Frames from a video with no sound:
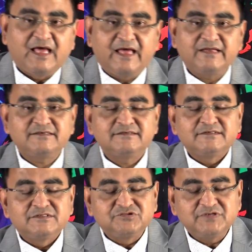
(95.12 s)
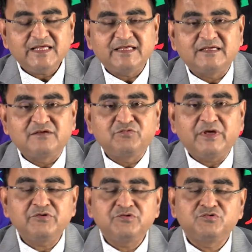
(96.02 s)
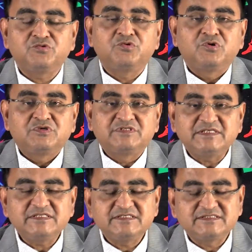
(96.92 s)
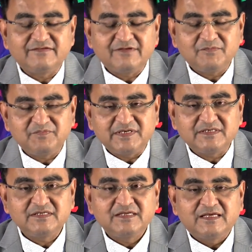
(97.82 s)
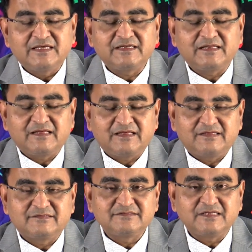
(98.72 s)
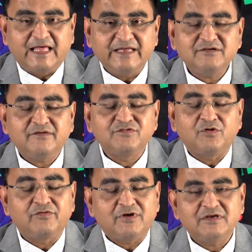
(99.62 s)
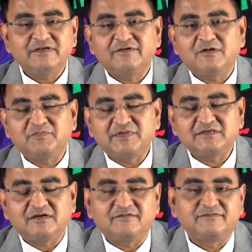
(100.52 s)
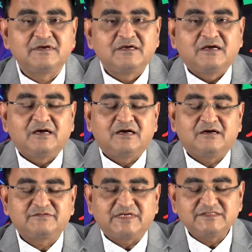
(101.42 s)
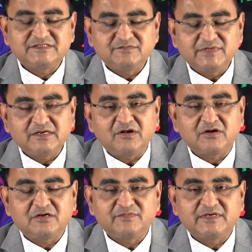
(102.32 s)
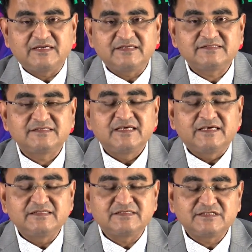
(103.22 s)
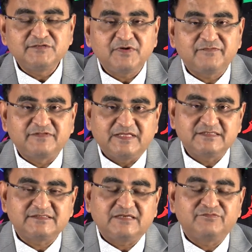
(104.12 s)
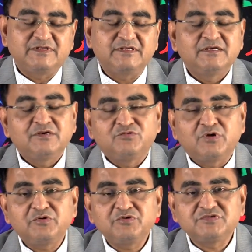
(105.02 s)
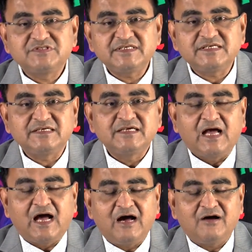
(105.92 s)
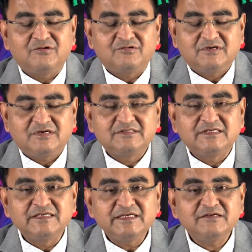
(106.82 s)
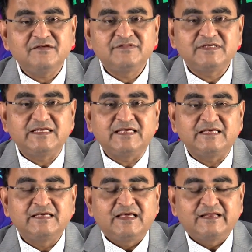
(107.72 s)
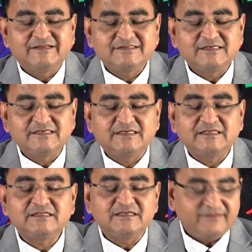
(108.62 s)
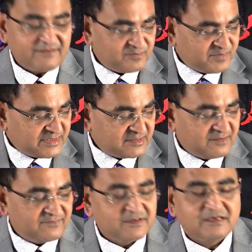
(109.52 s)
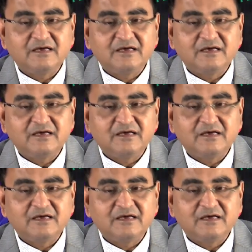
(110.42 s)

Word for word: And today we are going to see this development in uh, the light of the overall development of uh, transition metal organometallics in the scheme of things and we, we are going to see how uh, the need of the day resulted in the development of